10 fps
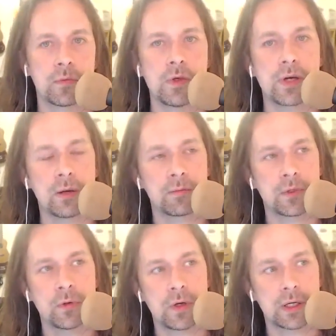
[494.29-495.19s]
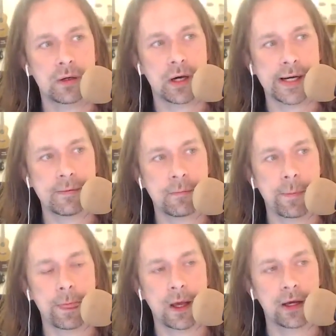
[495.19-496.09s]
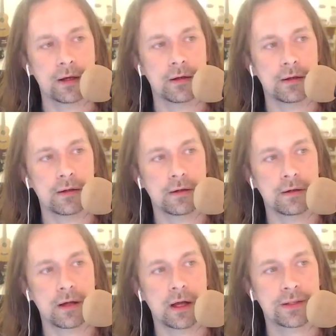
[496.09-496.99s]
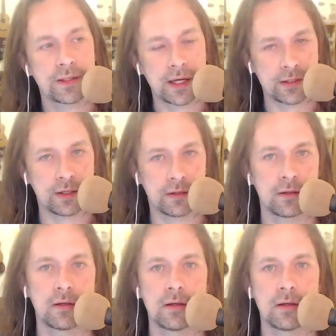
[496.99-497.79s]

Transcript: you come to a um, a, uh, a session,